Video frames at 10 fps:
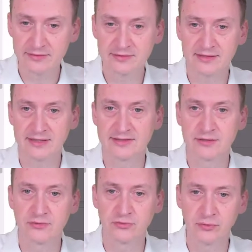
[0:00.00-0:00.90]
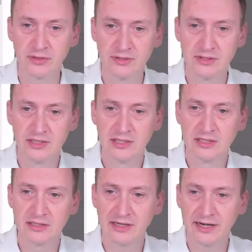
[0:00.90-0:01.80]
SCSI controller.
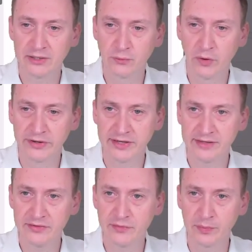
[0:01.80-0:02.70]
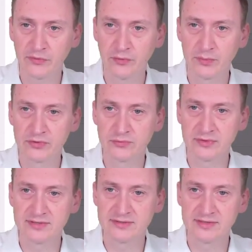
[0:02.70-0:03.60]
I don't want that for performance reasons.